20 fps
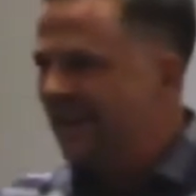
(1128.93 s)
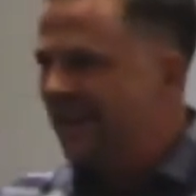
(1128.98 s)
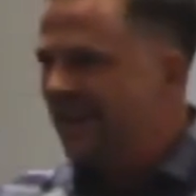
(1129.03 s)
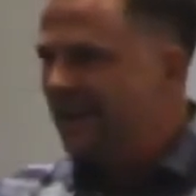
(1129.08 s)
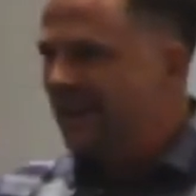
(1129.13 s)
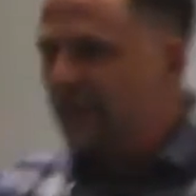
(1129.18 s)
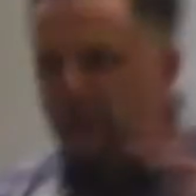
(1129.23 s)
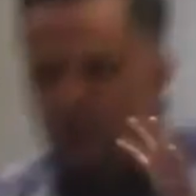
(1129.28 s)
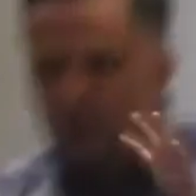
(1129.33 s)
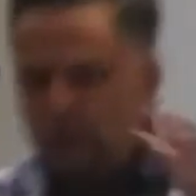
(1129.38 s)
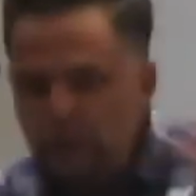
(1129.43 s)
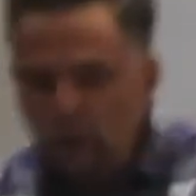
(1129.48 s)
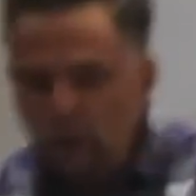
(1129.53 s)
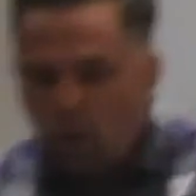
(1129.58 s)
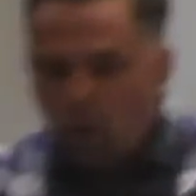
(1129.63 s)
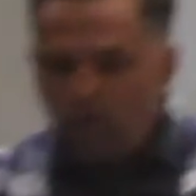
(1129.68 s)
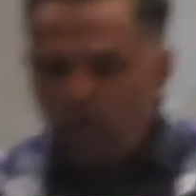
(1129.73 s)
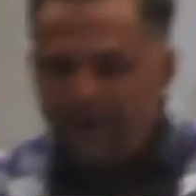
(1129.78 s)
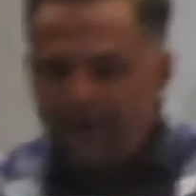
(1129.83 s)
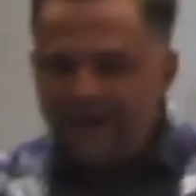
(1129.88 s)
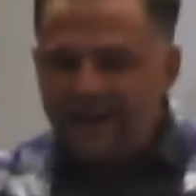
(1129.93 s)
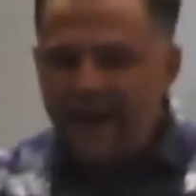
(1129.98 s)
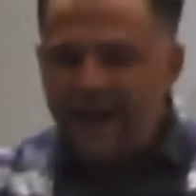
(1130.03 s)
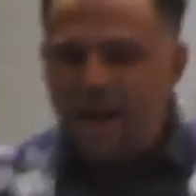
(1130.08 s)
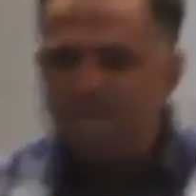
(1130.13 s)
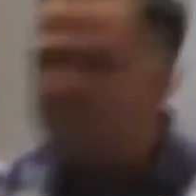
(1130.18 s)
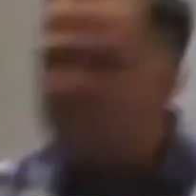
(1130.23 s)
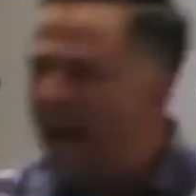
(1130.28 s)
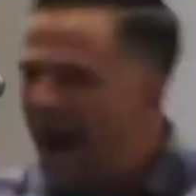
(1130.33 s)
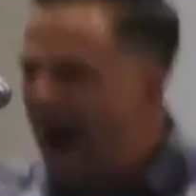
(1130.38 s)
the glory
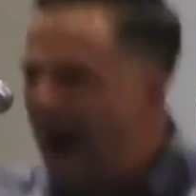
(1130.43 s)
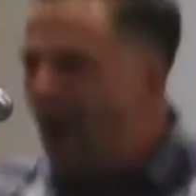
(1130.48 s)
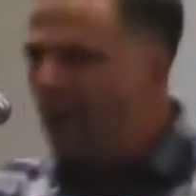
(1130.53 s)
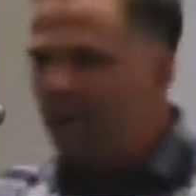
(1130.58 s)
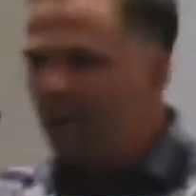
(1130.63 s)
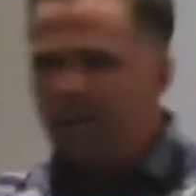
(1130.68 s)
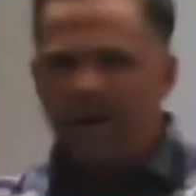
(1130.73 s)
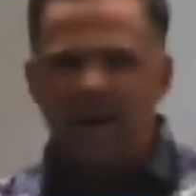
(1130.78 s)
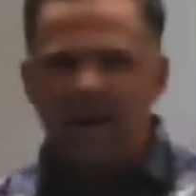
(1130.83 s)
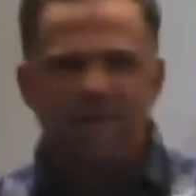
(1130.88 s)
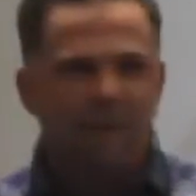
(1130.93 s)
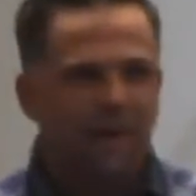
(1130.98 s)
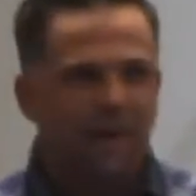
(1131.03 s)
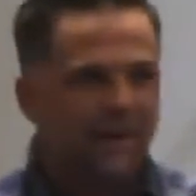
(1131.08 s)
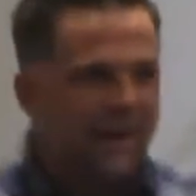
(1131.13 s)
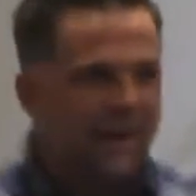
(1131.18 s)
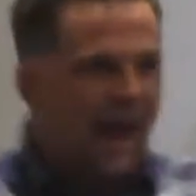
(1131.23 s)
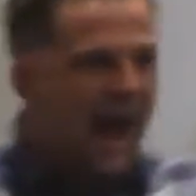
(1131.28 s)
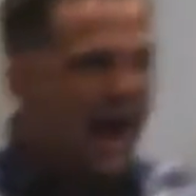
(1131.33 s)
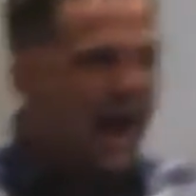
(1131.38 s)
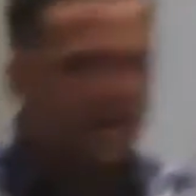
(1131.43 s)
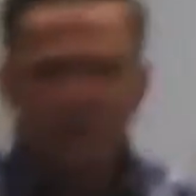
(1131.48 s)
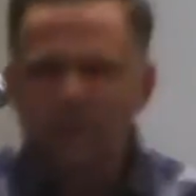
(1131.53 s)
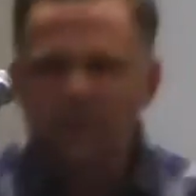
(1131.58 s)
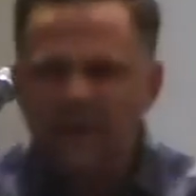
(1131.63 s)
and power of our God who